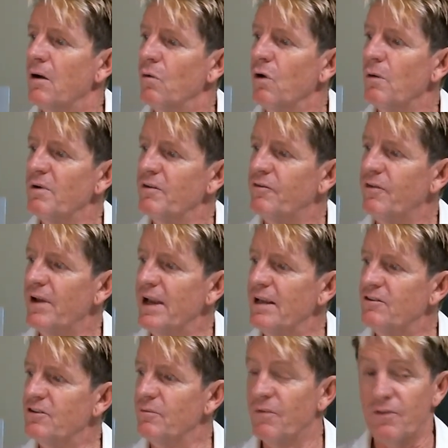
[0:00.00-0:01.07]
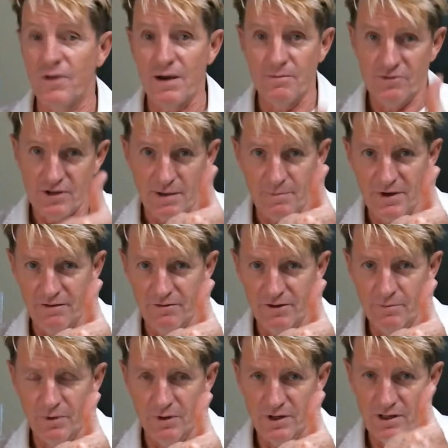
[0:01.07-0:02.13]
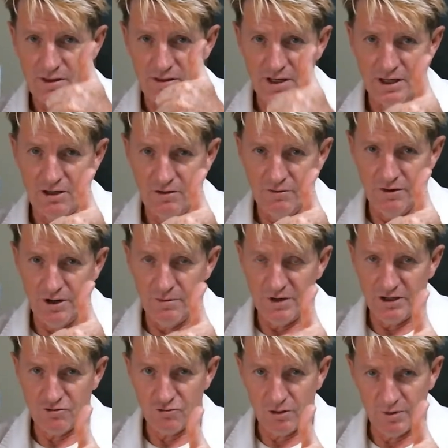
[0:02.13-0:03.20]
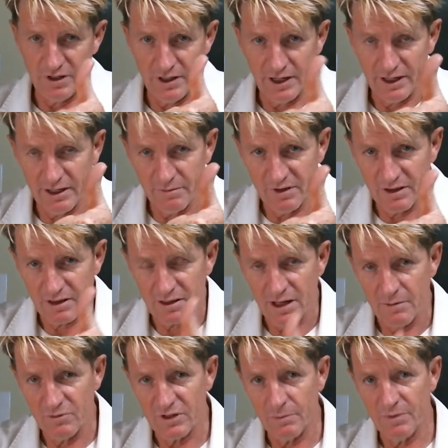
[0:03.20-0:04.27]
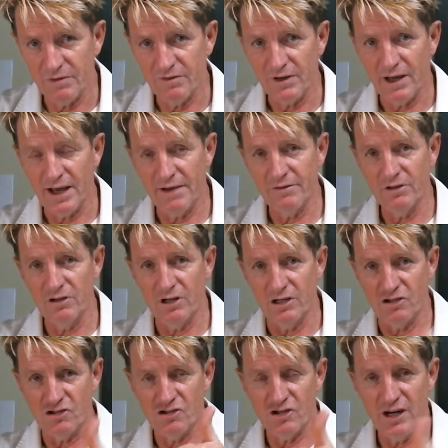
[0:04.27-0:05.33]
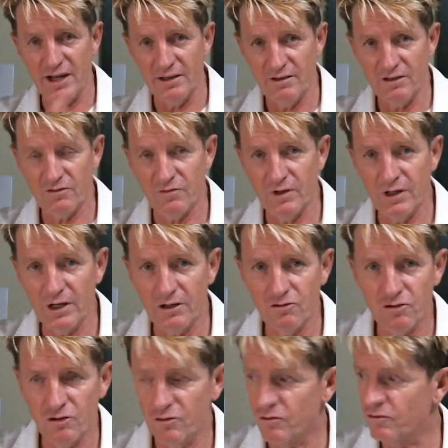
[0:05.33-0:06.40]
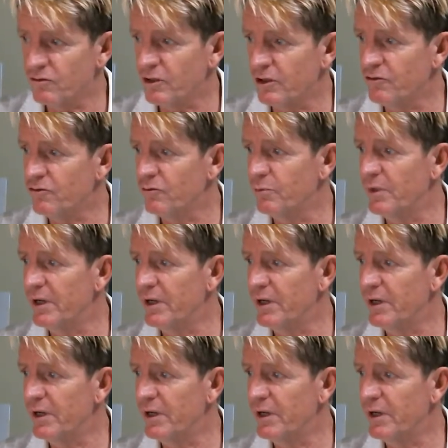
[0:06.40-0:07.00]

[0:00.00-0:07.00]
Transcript: Robert Flansom, thumbs up, everybody. Thank you very much, Robert. And give me the thumbs up if you haven't, and share this video to your social